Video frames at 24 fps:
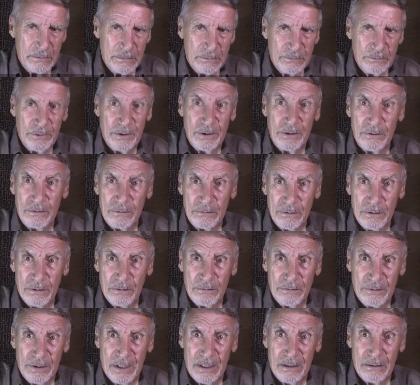We all
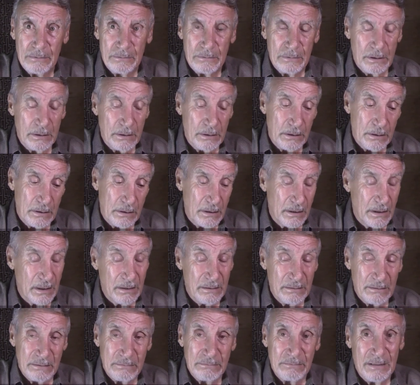know that.
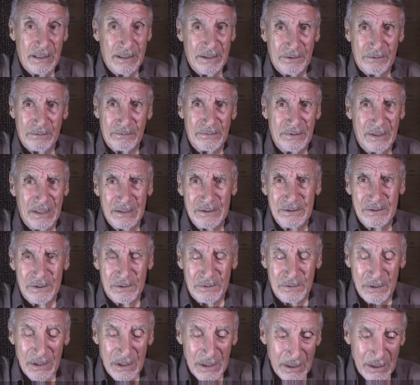I don't think so.